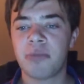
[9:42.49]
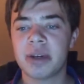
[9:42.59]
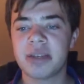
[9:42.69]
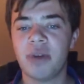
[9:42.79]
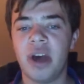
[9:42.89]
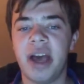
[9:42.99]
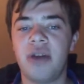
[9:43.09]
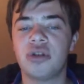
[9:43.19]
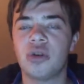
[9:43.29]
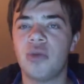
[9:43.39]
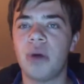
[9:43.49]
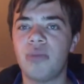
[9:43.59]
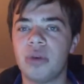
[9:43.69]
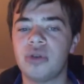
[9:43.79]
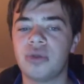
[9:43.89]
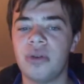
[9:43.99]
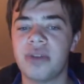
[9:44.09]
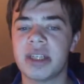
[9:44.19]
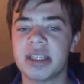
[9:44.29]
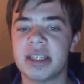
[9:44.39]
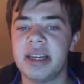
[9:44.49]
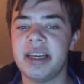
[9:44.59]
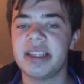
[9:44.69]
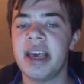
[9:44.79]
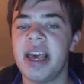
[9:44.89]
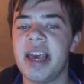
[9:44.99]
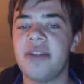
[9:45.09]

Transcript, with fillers: Preston were held to a one one draw versus Leeds.